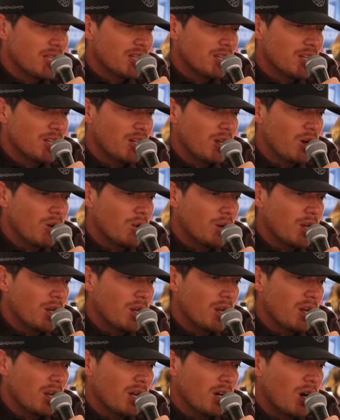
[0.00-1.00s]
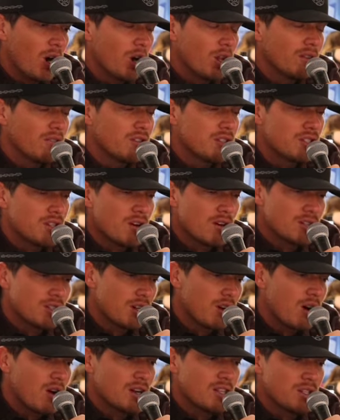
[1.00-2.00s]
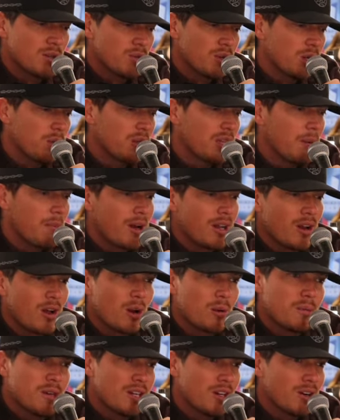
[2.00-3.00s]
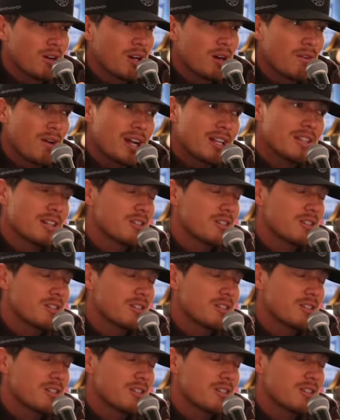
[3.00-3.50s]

you know, all of the songs are honest and real, but they might not all be current, right?